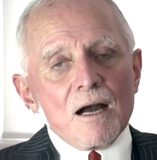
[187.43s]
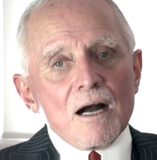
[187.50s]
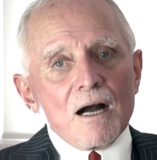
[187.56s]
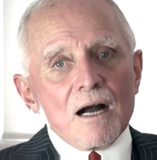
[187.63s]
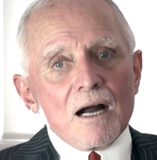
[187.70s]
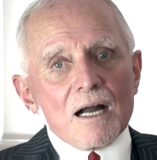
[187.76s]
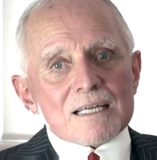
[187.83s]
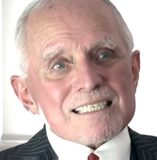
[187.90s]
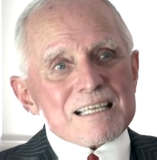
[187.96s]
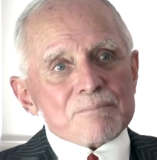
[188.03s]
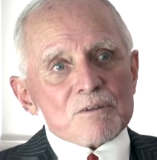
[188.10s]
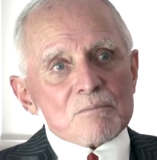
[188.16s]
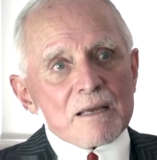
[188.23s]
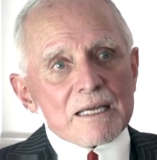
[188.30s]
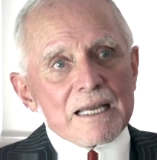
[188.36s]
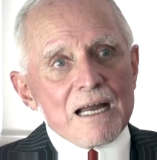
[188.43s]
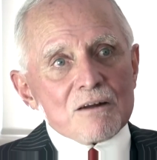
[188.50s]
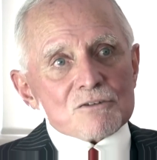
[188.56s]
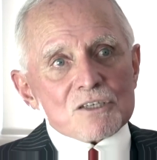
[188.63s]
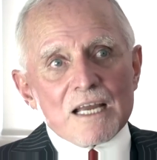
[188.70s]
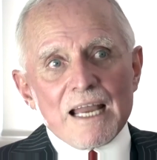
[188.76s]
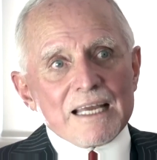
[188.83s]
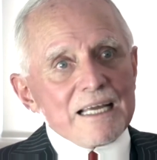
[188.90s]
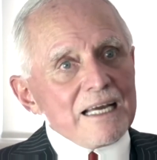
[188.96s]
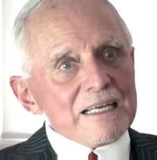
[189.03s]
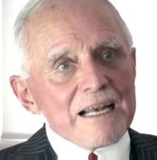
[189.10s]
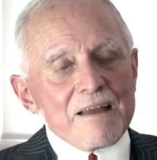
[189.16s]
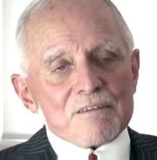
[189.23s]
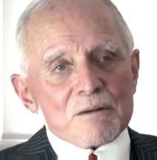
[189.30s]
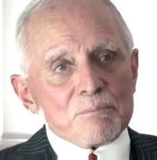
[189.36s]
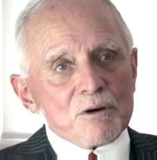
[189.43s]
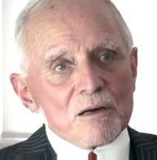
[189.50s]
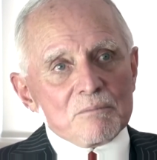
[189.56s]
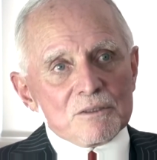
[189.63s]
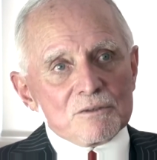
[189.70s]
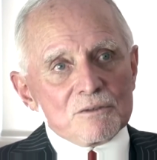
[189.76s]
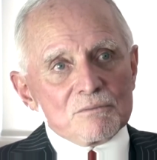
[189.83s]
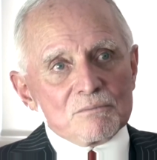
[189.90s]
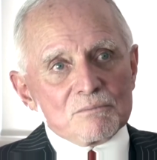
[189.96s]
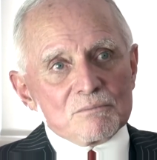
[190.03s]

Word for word: I slept on my couch. I didn't have an apartment.